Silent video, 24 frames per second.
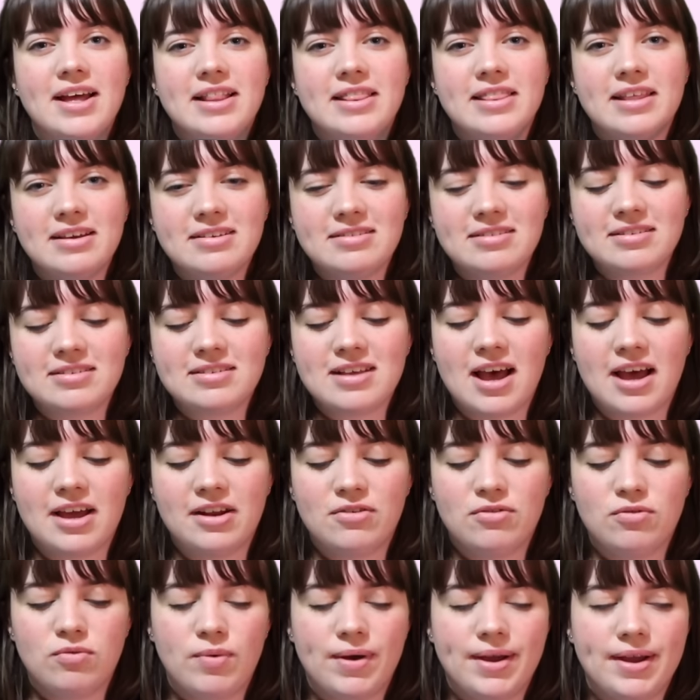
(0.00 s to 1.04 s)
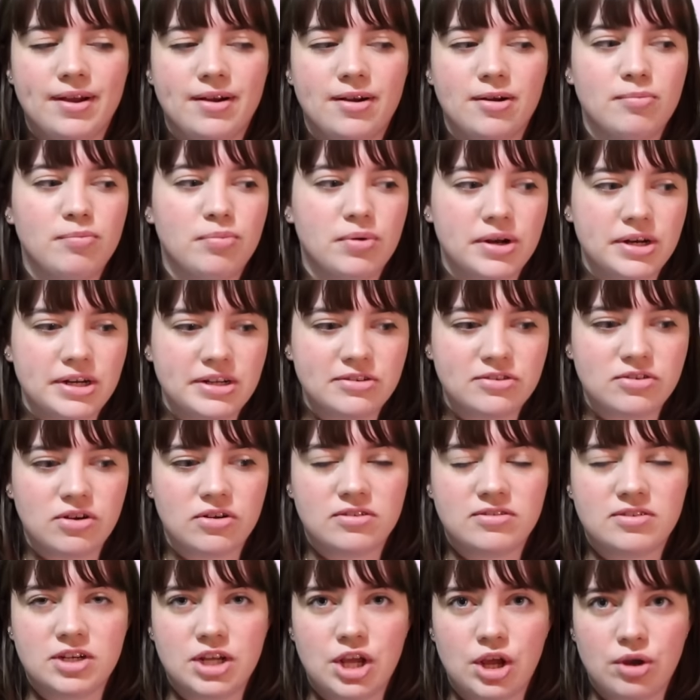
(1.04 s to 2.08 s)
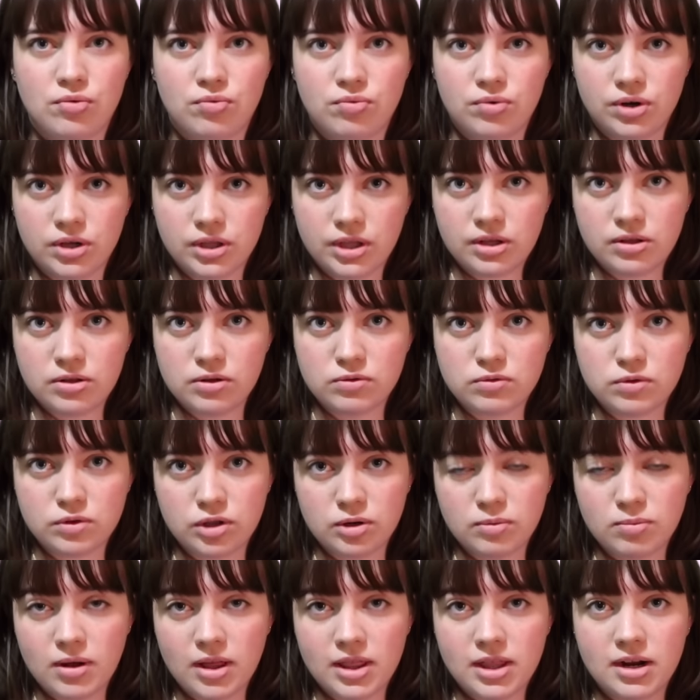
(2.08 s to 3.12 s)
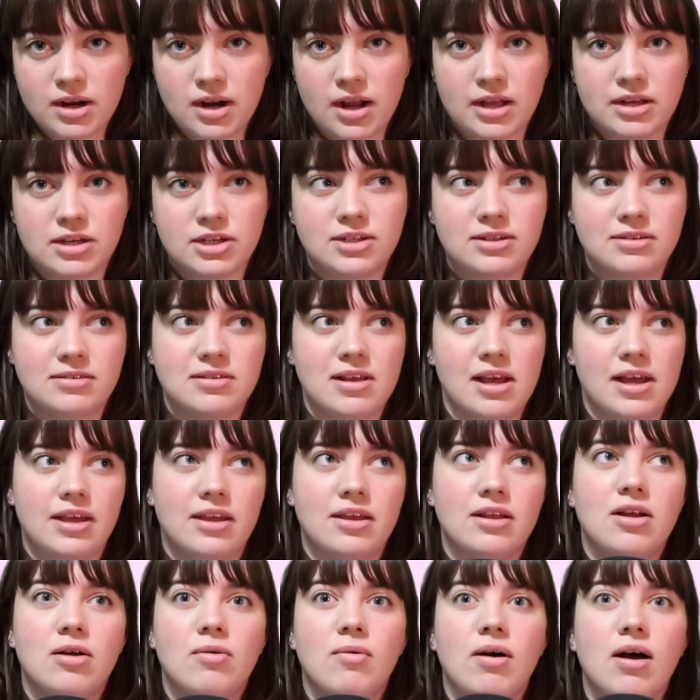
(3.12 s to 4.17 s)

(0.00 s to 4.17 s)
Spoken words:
this is kind of where Britney starts to get really close with her brother, and she's like, you know